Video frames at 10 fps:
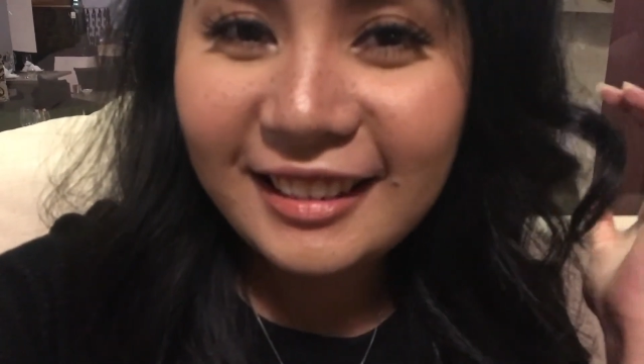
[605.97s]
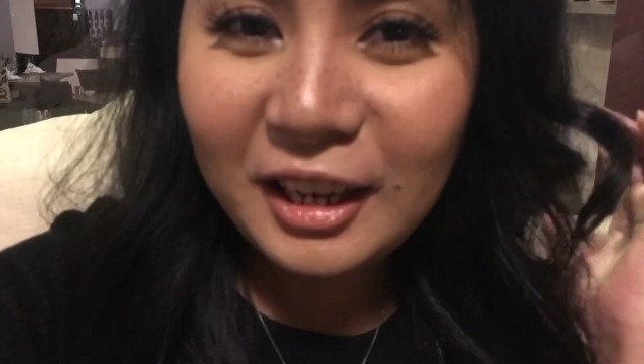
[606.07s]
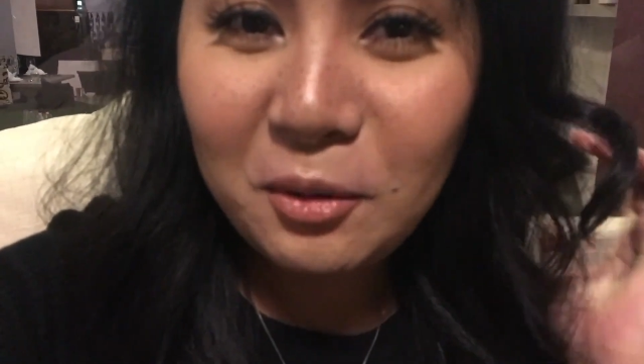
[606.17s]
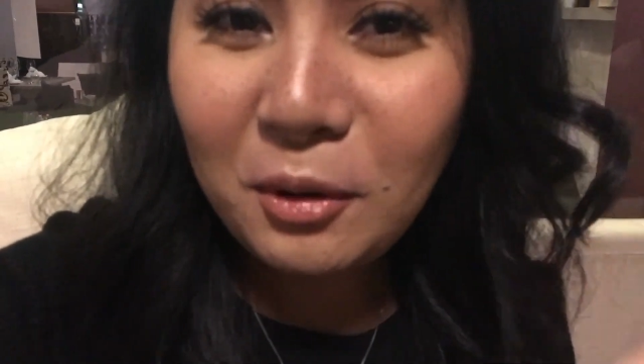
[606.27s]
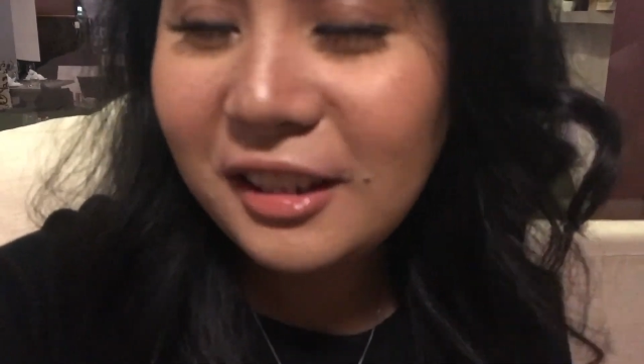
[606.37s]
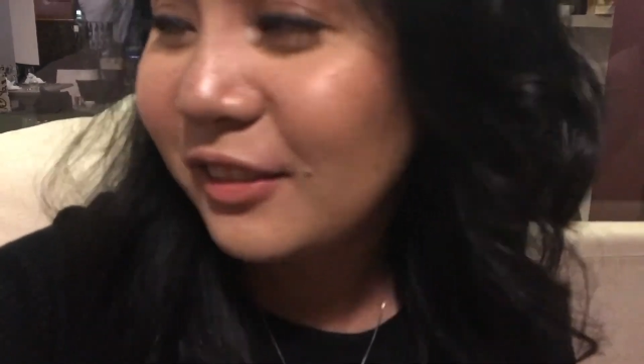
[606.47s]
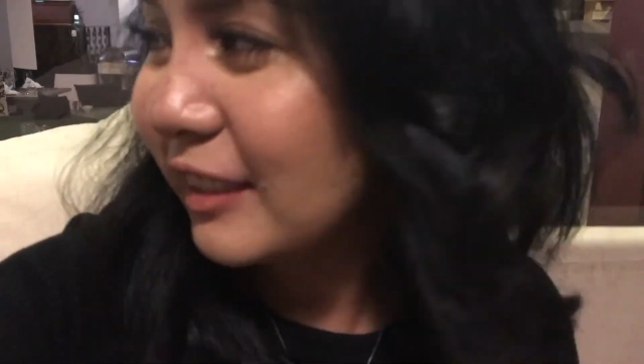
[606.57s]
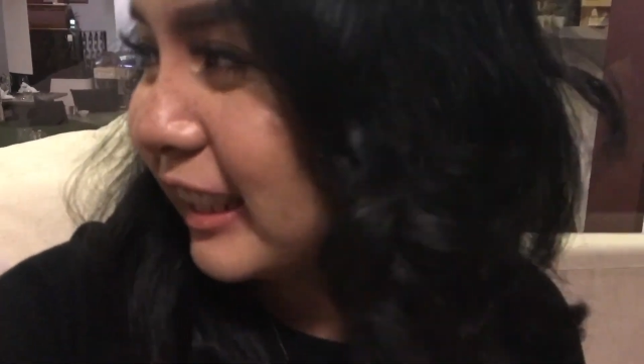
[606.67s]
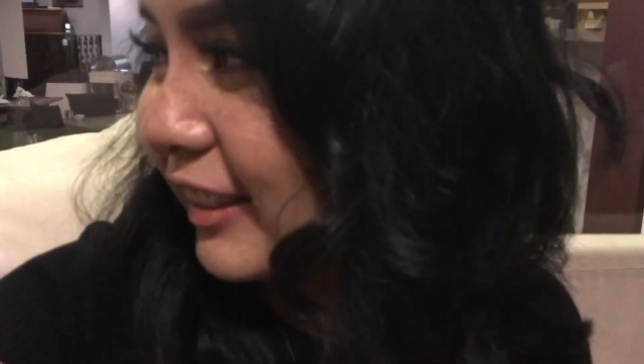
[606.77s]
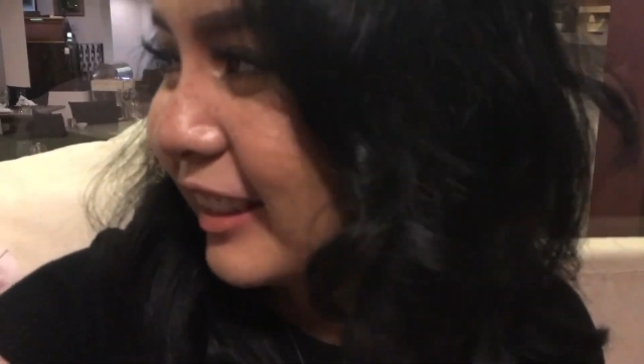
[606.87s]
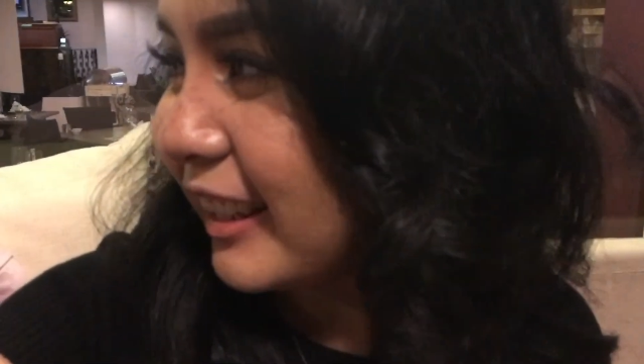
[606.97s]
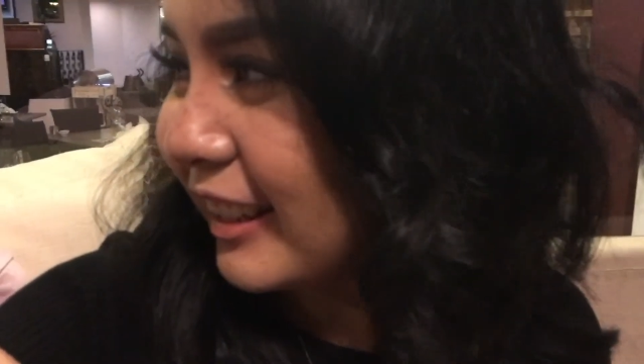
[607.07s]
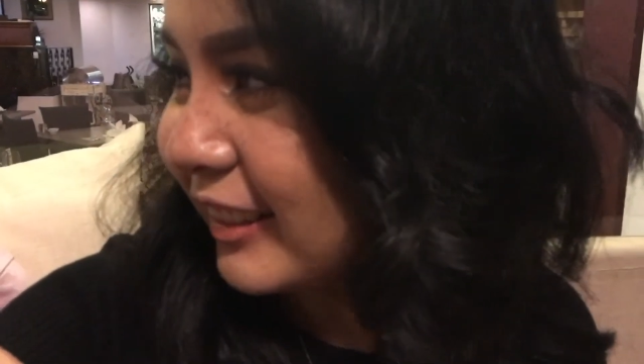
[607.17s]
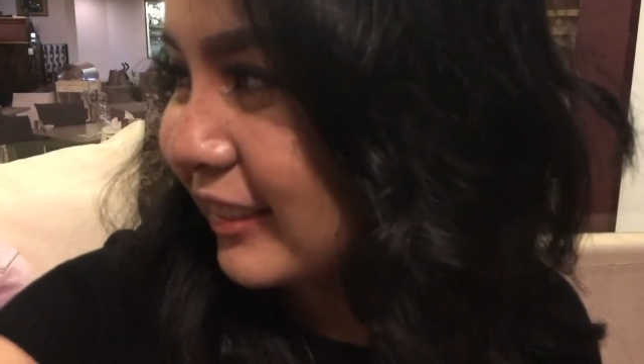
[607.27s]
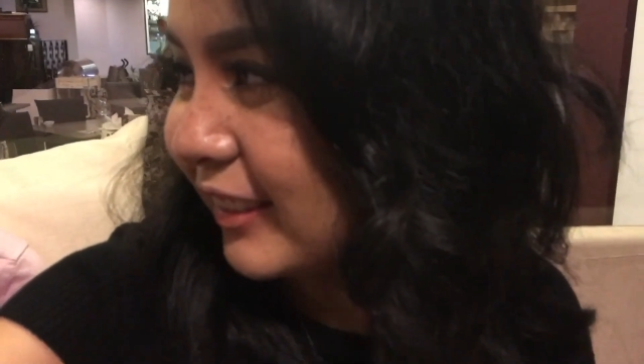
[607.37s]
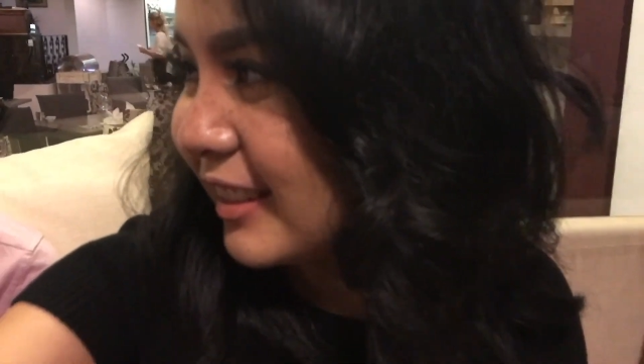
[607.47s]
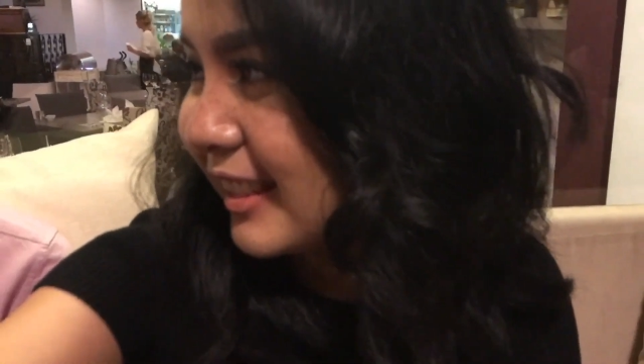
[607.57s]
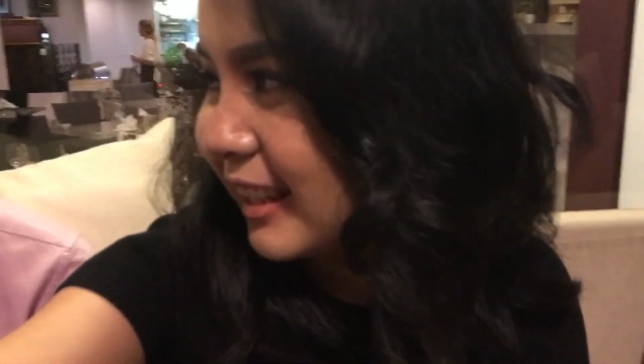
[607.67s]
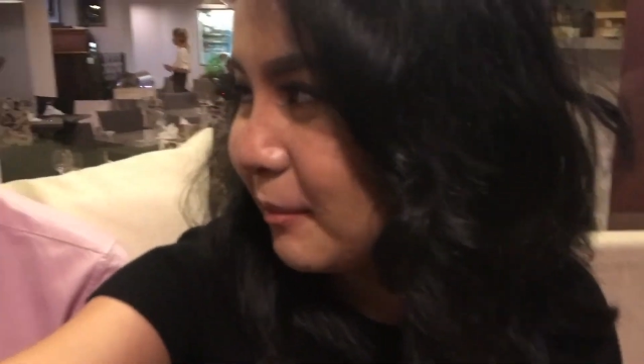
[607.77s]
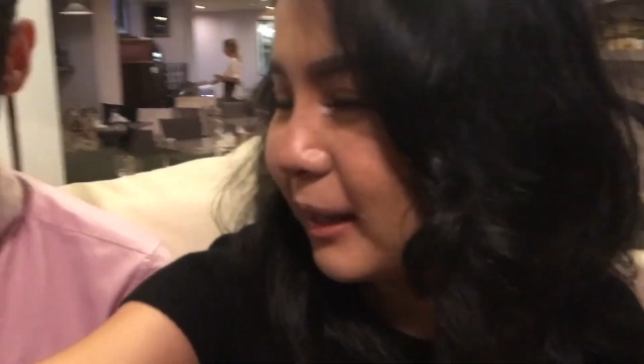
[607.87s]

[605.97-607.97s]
it was really lovely, wasn't it,